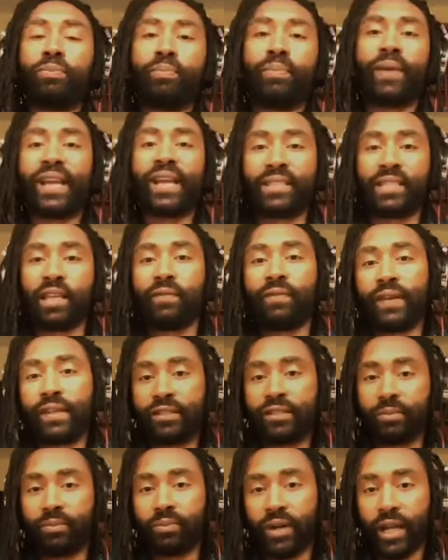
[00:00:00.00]
myself
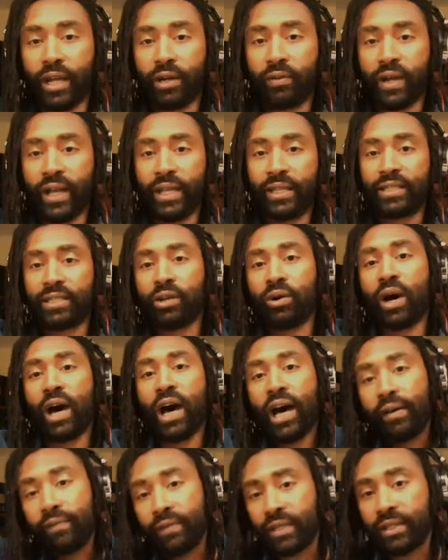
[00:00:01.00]
as a brand, right? So
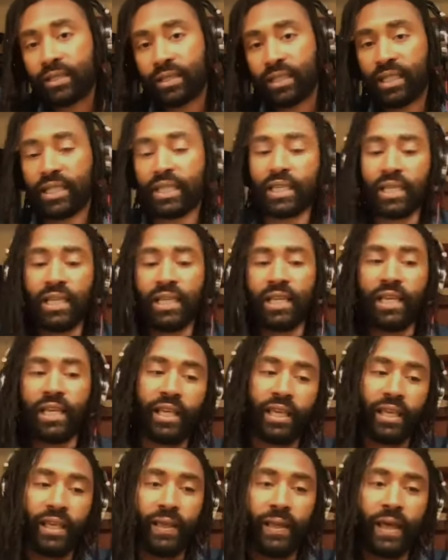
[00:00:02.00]
obviously
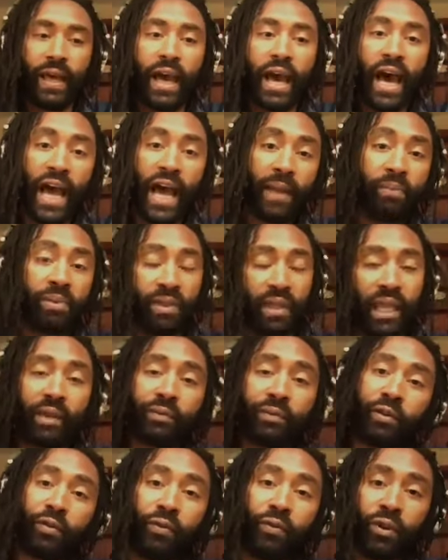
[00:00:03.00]
I'm
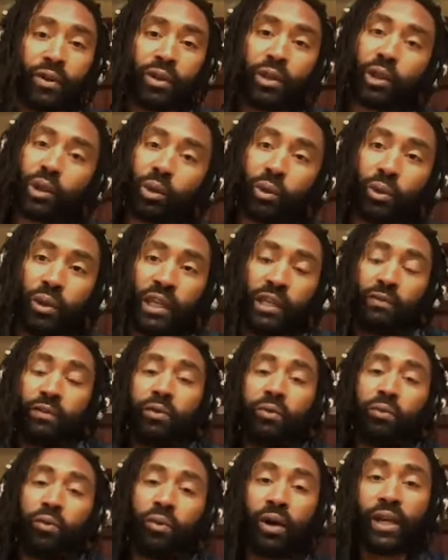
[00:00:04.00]
thankful for you
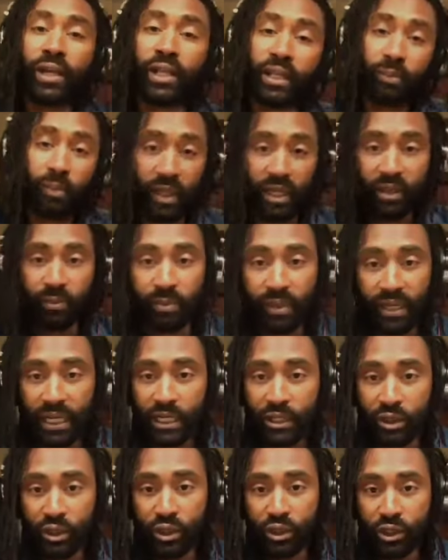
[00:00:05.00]
even wanting me to be
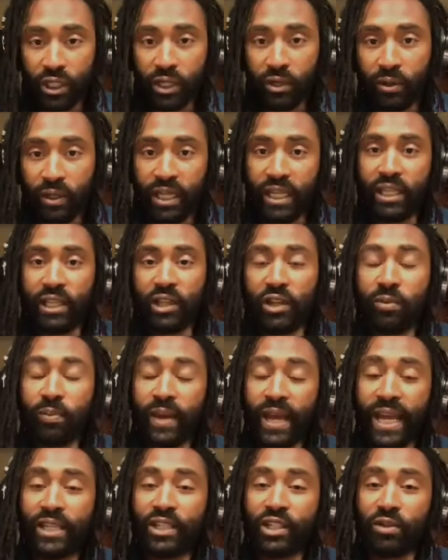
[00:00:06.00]
on your show. Can you
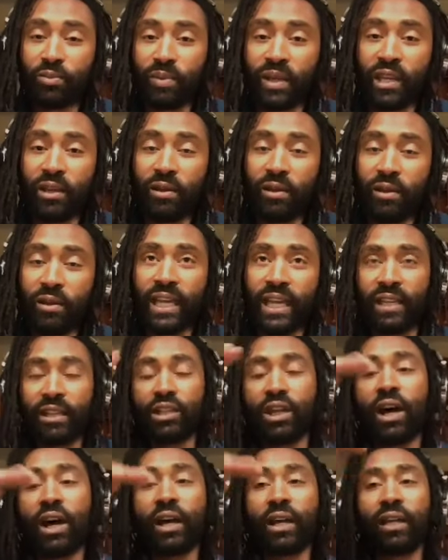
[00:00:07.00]
imagine me like
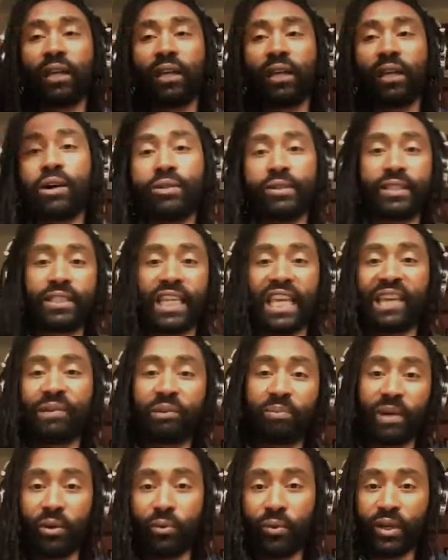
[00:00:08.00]
talking all this game
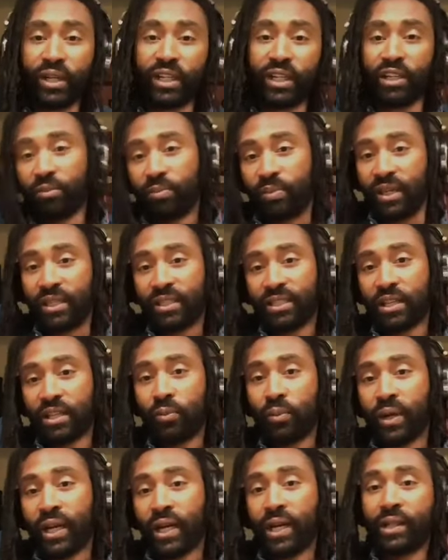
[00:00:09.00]
about wanting to be
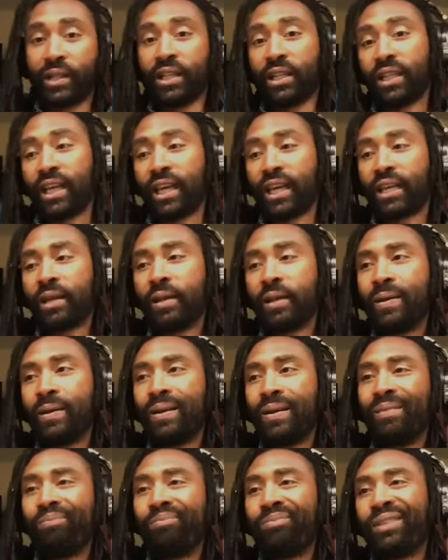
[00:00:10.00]
somewhere and then like,
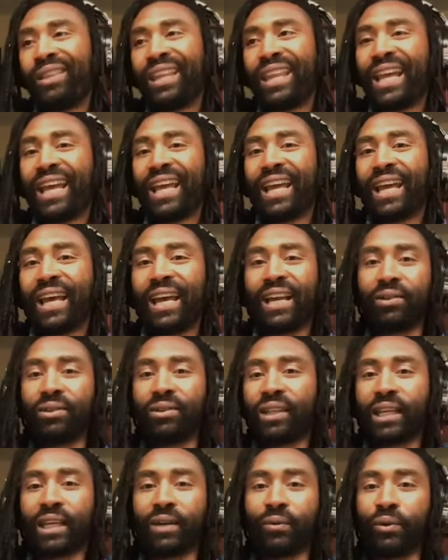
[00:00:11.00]
nah, I don't
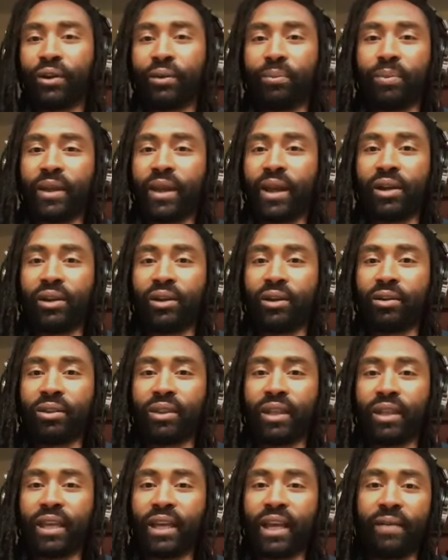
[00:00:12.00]
think I want to be on your
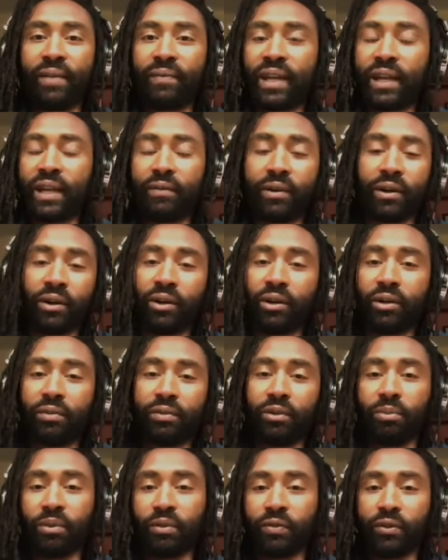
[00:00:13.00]
thing. I've never heard of
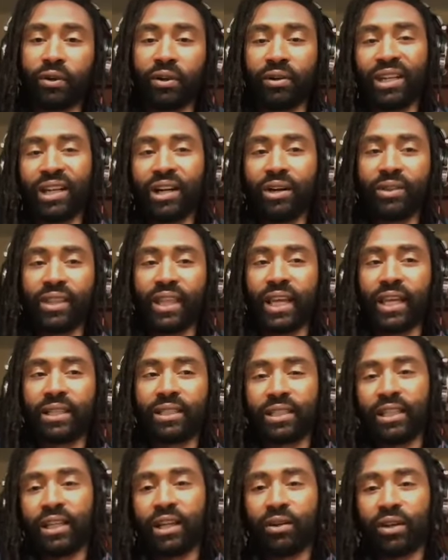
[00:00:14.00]
you before. No, thanks.
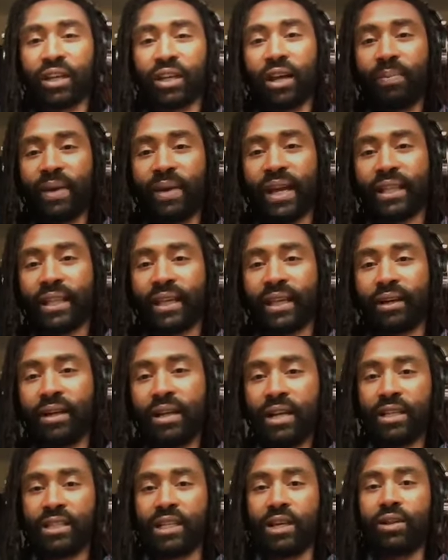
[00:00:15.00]
You know, come back later.
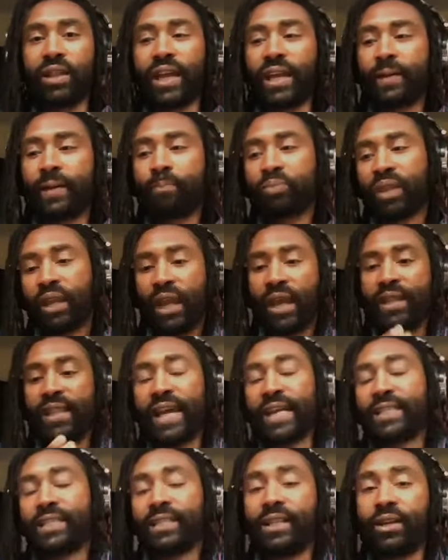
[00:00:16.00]
So like, and
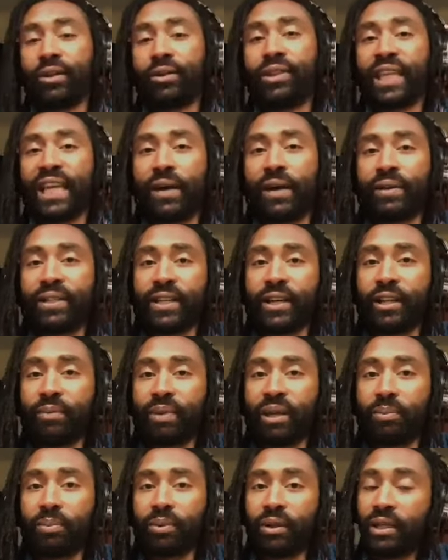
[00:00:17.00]
that's another thing I would tell the
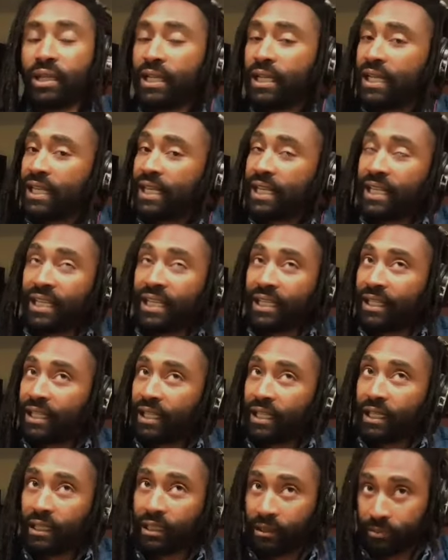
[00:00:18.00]
people.
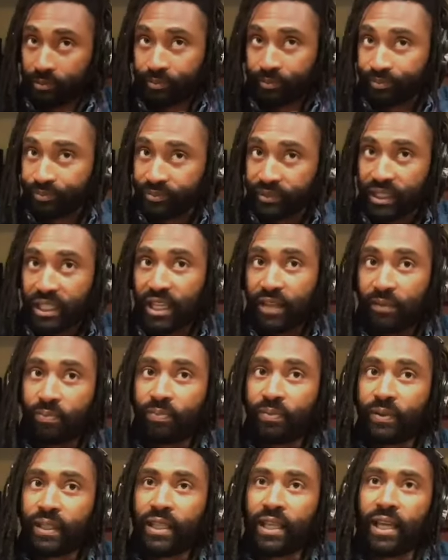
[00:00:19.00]

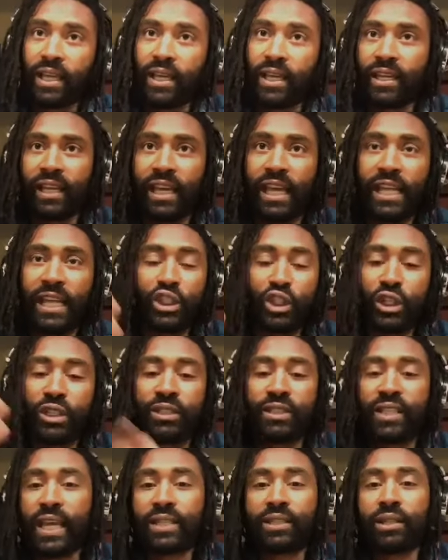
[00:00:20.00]
It
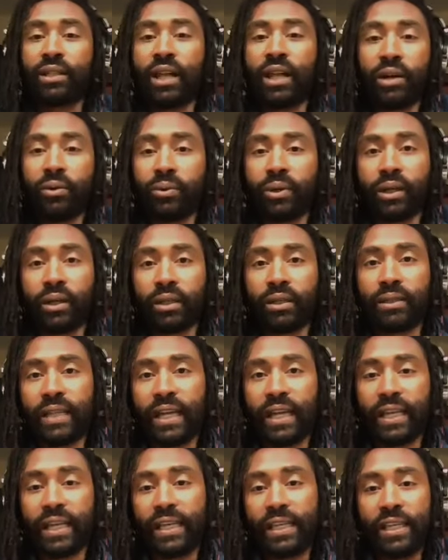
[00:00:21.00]
just takes a lot of work.
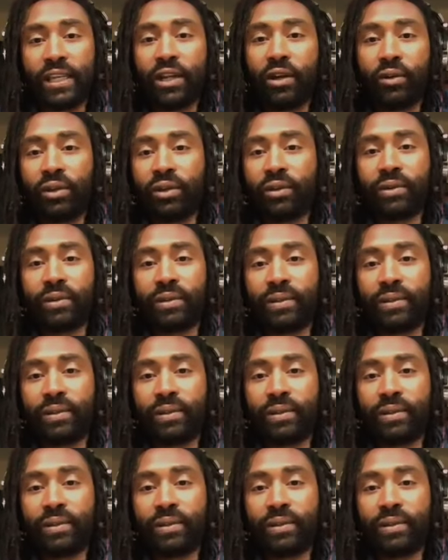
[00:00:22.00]
Like, you know, you